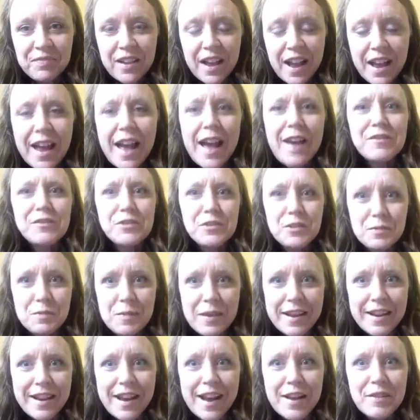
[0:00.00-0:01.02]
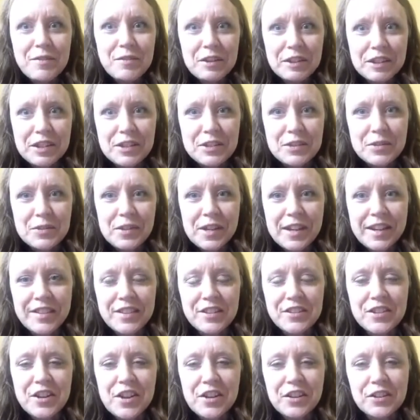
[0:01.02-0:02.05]
I have to admit, I really do like
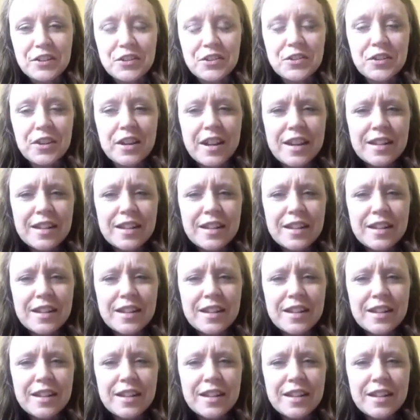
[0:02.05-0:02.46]
the Dollar Tree.